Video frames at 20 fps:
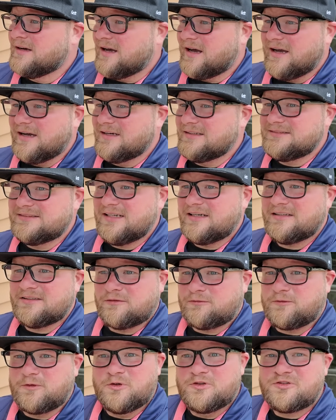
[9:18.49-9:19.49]
and uh, the
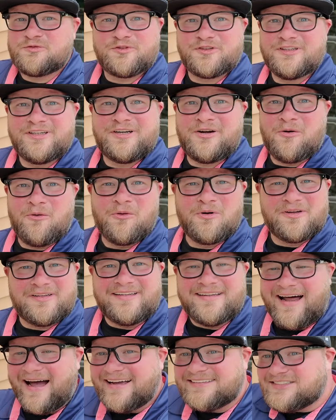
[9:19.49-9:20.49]
food's really cool
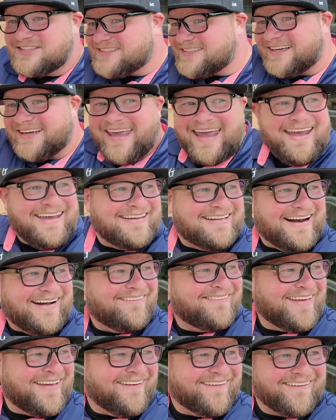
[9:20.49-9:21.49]
and I just like hanging
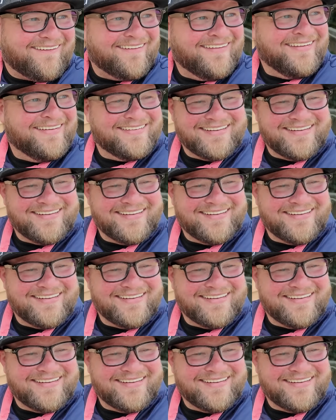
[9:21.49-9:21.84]
out here